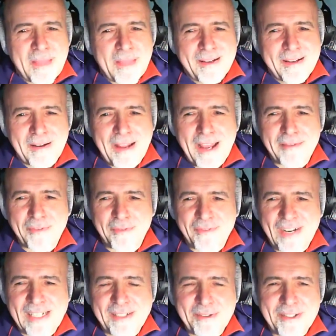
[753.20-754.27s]
I have a
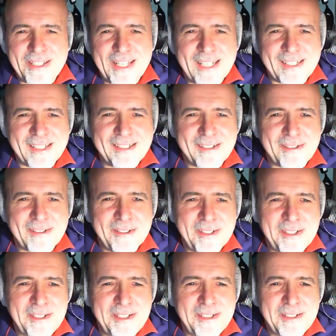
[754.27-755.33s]
friend who said,
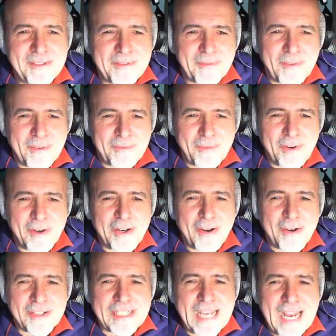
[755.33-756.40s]
for a long
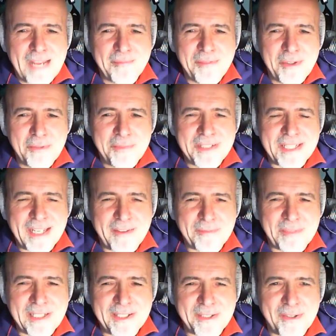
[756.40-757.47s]
time, humans have
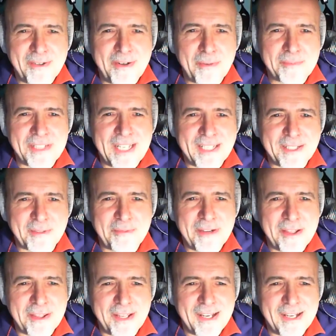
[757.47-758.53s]
been so obsessed with
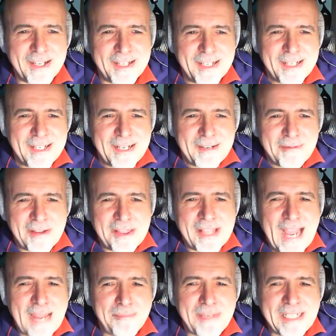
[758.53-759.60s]

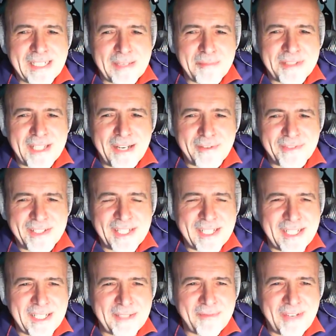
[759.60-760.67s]
typing themselves that they
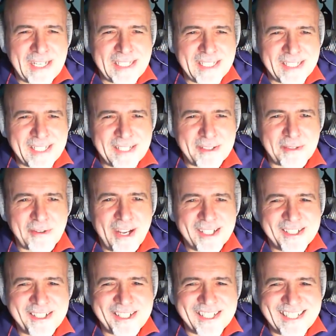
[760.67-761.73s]
invented
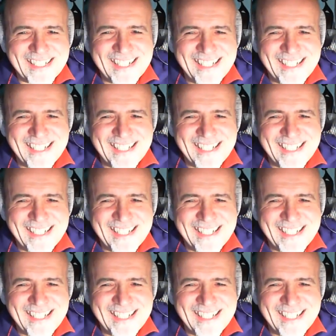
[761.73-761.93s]
astrology.